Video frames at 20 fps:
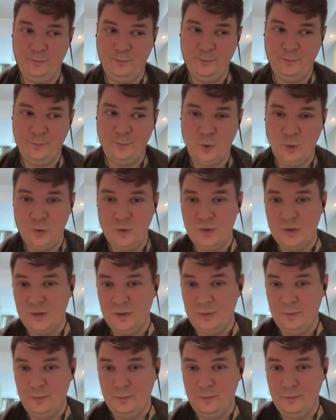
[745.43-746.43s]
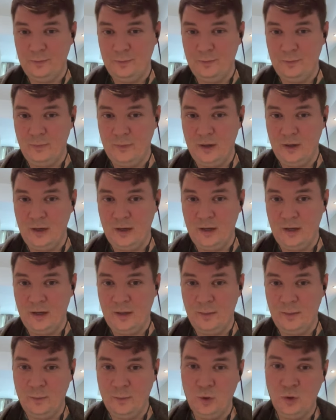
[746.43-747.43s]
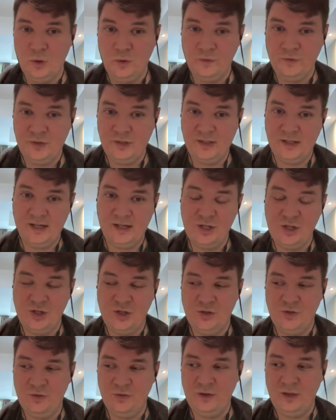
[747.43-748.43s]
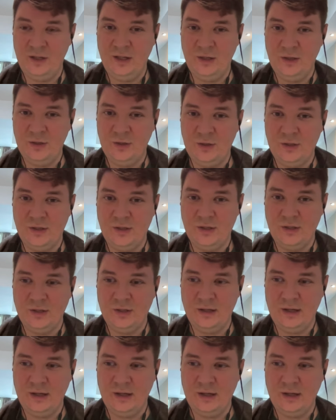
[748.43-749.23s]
post uh, more of such videos